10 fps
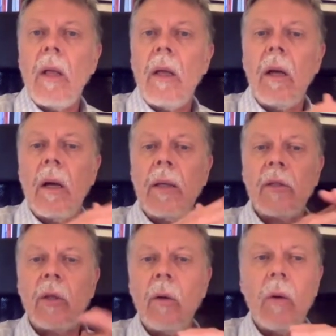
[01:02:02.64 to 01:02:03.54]
And
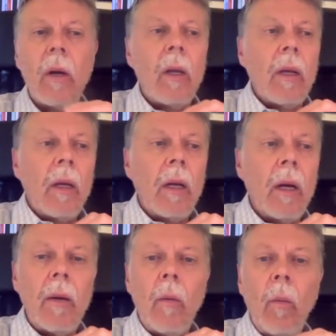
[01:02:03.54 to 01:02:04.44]
so
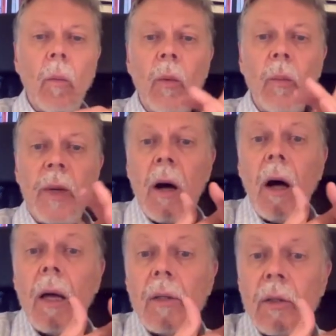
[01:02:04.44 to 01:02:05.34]

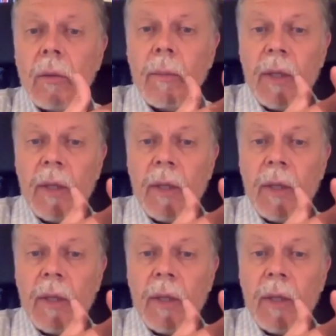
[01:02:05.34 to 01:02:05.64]
because